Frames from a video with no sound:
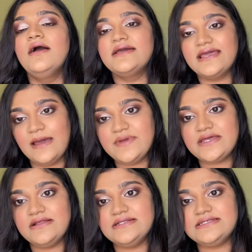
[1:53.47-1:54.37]

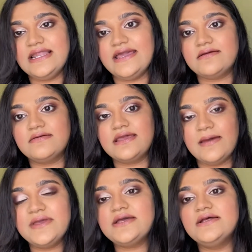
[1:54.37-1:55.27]
chemicals
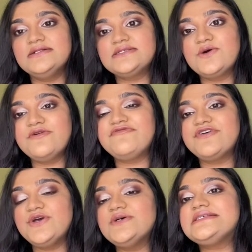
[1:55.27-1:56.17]
good for
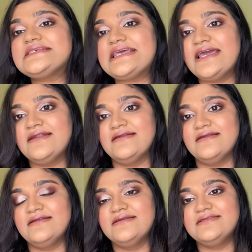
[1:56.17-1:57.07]
your skin.
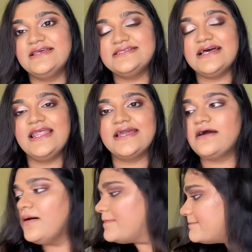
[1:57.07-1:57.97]
These are like
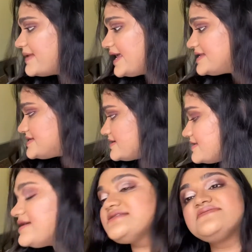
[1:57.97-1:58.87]
amazing
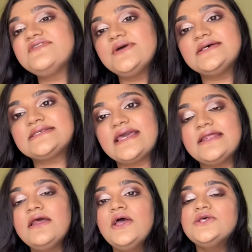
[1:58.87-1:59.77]
things for your
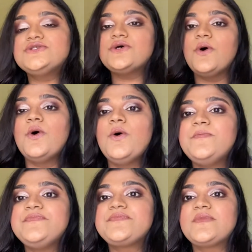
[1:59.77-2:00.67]
skin. So
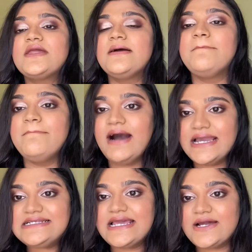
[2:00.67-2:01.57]

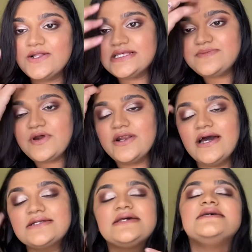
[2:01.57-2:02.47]
my take on this
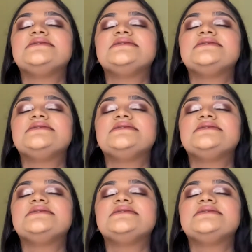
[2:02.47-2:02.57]
product is